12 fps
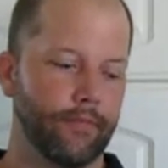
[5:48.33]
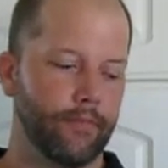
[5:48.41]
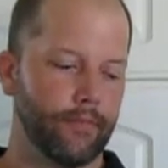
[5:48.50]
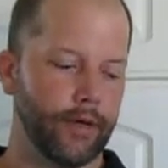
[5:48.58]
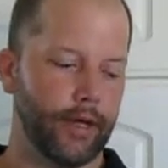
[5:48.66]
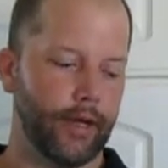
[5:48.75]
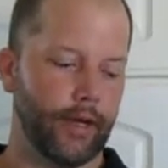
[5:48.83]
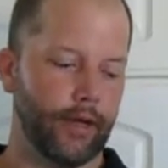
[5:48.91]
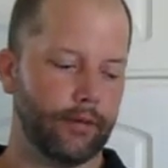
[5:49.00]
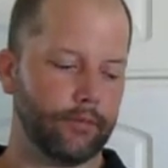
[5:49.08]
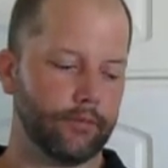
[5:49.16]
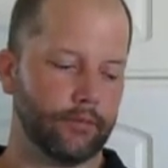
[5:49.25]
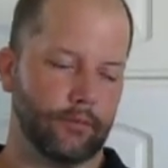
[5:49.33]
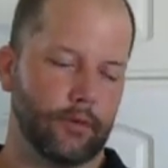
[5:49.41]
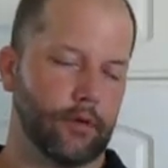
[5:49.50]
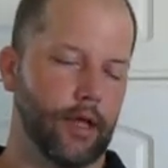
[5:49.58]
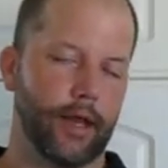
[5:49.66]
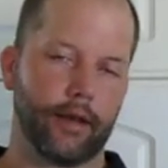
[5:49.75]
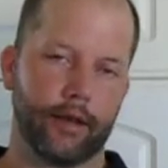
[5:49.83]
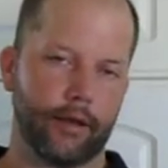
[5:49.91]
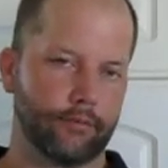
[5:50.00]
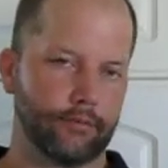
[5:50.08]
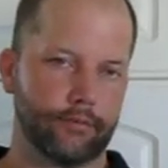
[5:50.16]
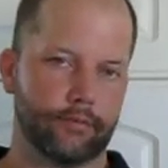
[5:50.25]
But we'll gladly
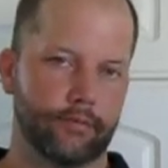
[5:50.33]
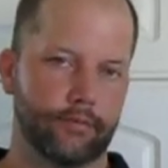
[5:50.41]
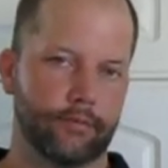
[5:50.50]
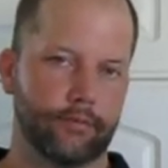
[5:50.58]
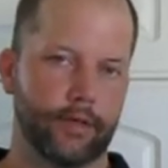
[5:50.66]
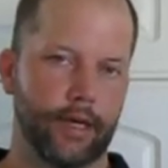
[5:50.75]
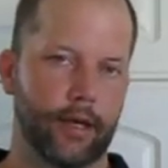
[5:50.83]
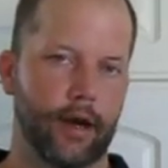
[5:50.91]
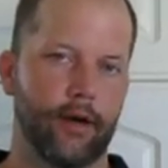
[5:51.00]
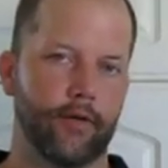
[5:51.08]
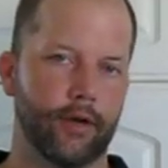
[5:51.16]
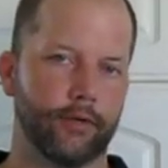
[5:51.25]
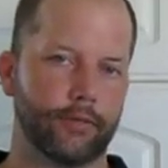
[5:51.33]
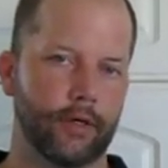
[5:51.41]
take care of you.